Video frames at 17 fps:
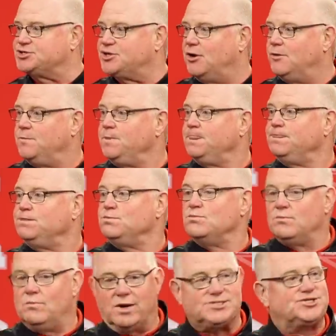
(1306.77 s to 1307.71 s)
So
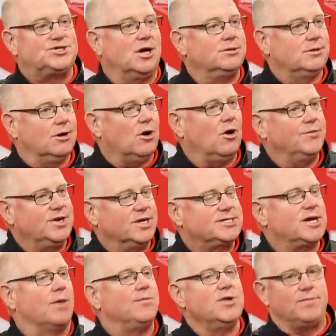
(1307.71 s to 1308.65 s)
my son called me to
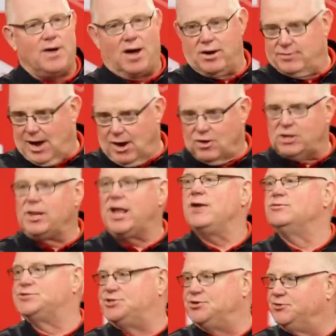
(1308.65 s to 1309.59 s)
tell me about how
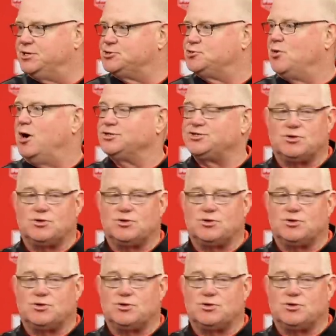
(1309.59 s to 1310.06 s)
Clay was doing as well.